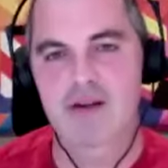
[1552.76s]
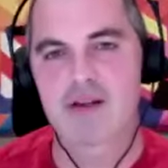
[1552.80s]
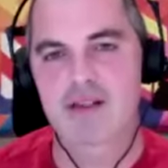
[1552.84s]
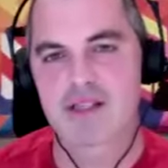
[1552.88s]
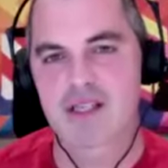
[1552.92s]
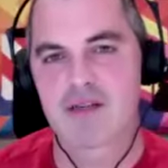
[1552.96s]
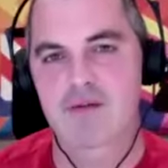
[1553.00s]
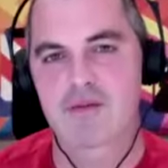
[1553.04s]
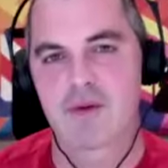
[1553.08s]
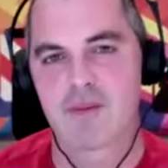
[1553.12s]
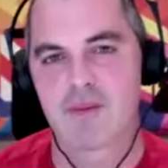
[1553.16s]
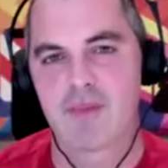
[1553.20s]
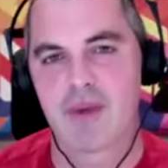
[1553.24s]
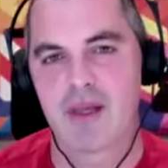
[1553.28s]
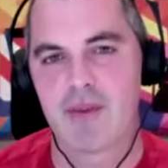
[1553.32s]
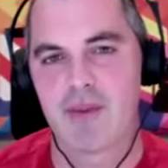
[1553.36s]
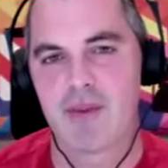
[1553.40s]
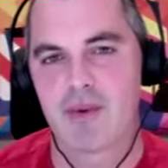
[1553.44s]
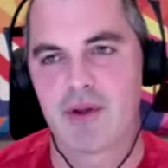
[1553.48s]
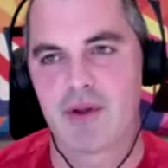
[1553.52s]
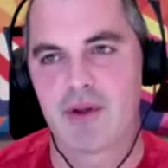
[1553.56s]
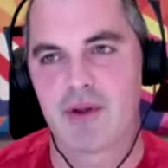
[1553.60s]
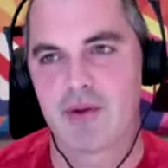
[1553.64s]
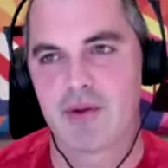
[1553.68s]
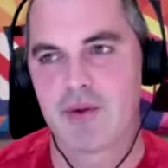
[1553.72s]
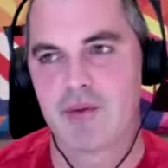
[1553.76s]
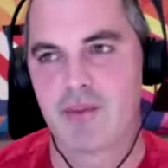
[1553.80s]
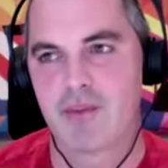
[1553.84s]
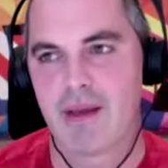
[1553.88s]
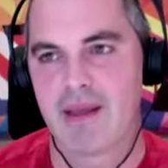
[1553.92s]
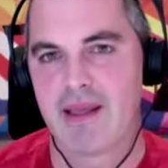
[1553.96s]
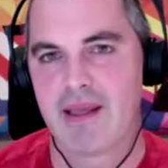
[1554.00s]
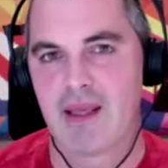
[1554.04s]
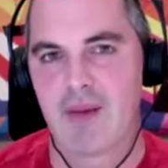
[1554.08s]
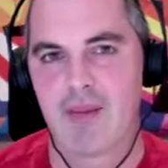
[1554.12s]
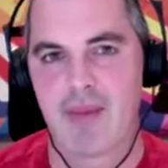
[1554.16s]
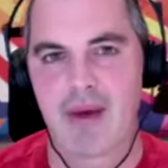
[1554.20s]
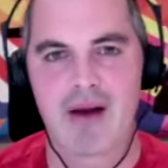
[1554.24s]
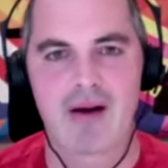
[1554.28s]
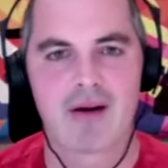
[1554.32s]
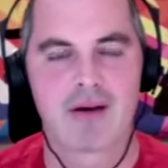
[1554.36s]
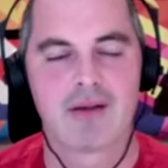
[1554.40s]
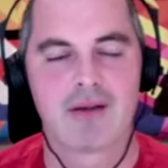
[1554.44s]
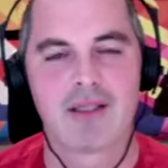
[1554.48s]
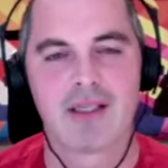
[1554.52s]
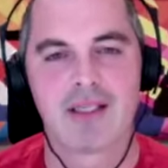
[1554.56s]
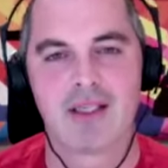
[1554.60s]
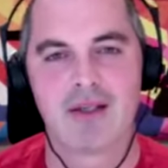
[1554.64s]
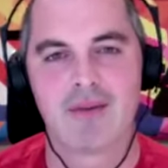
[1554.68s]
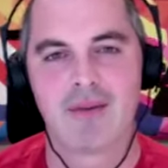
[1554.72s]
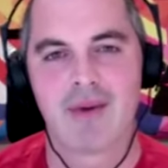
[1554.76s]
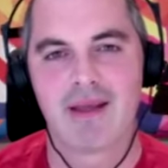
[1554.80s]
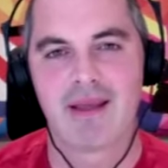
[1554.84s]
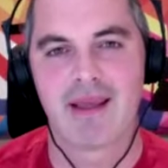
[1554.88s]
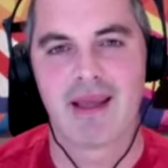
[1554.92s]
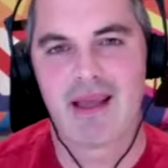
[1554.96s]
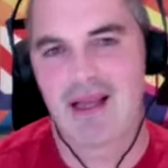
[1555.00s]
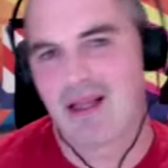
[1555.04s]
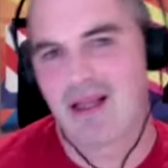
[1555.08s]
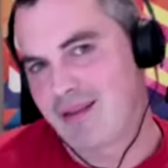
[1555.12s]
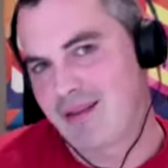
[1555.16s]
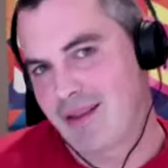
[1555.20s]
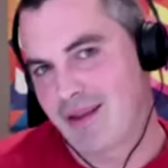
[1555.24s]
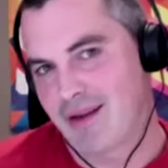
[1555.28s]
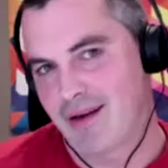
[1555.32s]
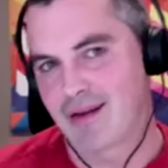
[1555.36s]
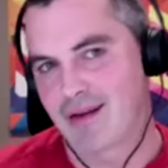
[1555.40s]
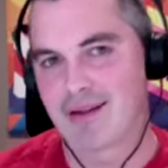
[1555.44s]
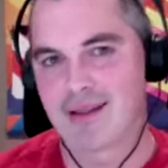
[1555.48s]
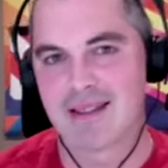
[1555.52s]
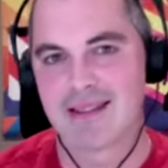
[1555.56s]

yourself with people who make you better and who make you healthier.